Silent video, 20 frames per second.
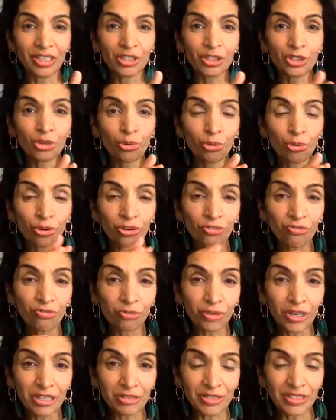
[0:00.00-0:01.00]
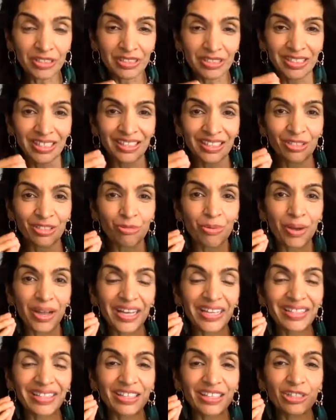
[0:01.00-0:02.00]
Your frequency, the
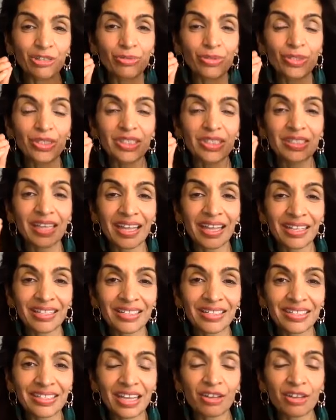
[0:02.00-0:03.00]
way that you send